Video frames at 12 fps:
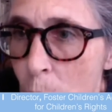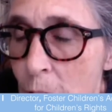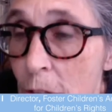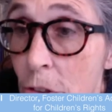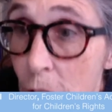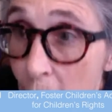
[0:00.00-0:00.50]

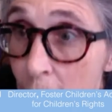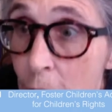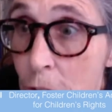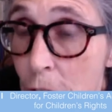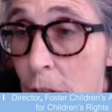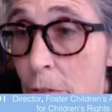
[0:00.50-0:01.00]
It's
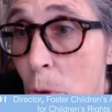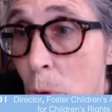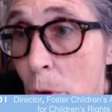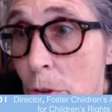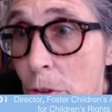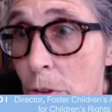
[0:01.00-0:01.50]
challenging, of
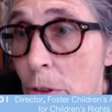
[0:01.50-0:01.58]
course,